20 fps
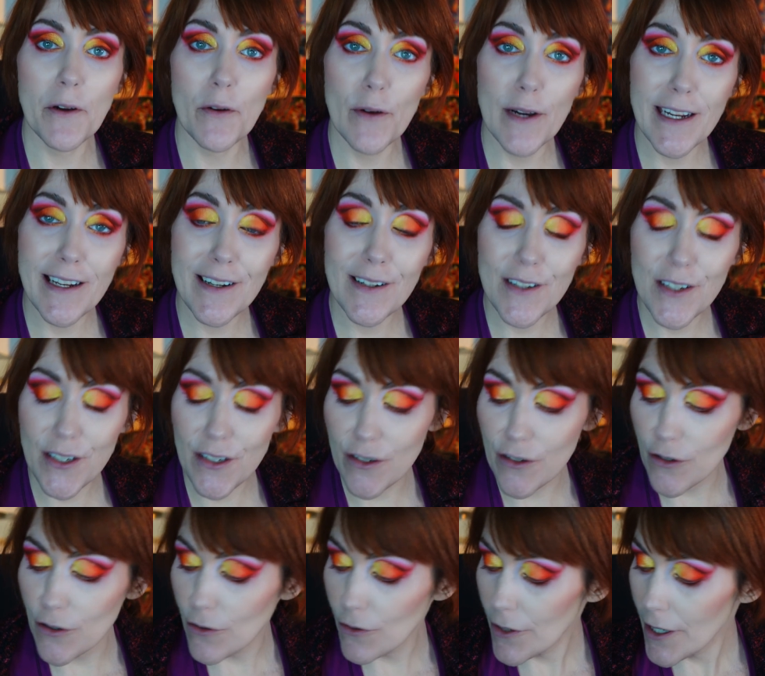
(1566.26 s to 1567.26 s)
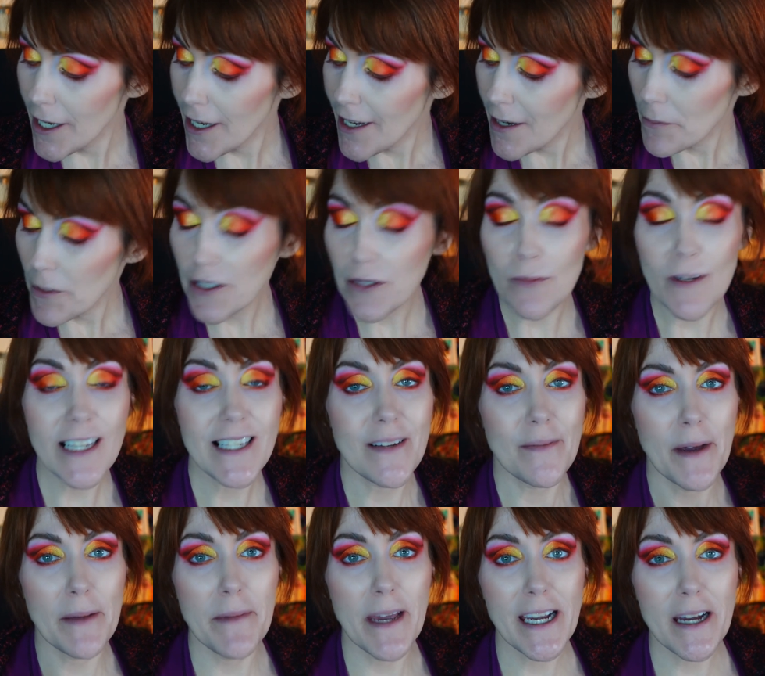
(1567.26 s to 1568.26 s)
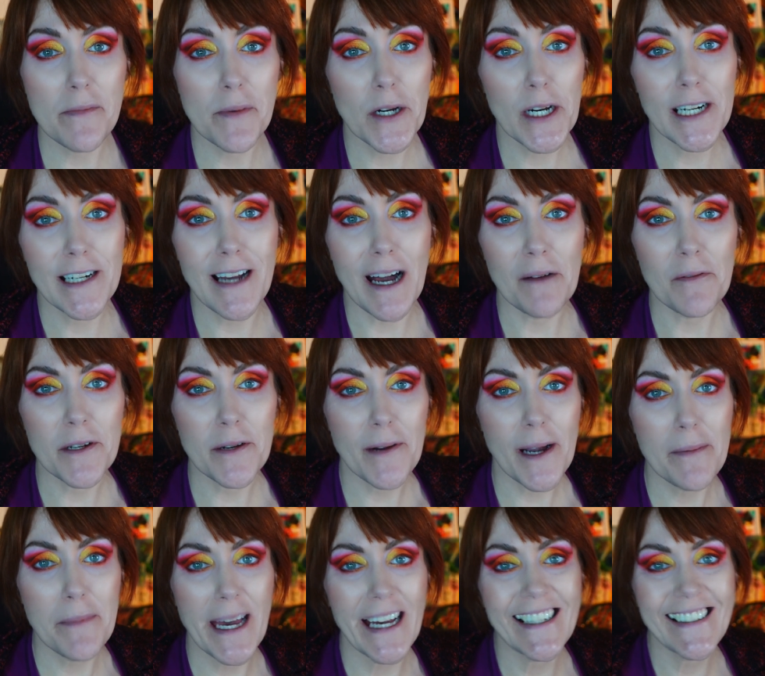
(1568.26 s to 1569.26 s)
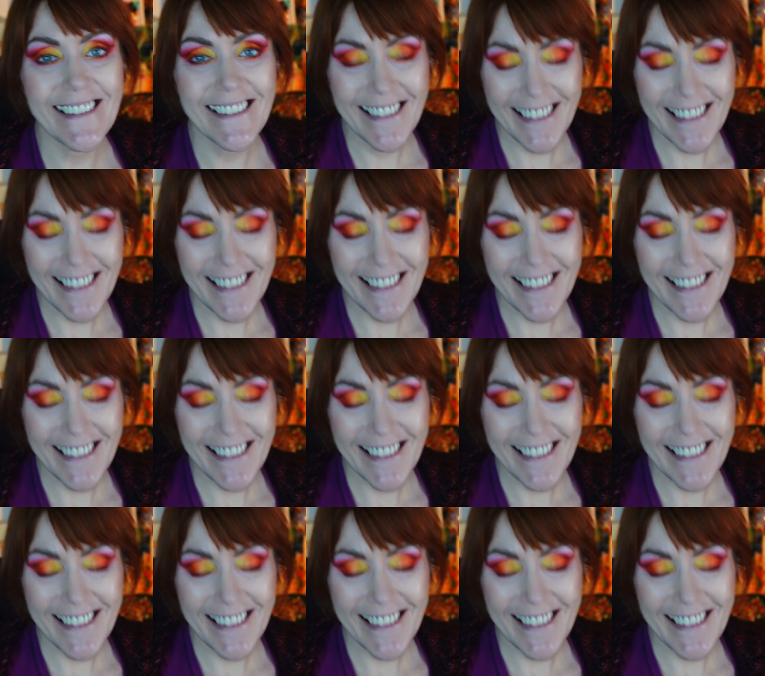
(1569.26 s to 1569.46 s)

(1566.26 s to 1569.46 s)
going to put the rest of my makeup on and I'll be right back.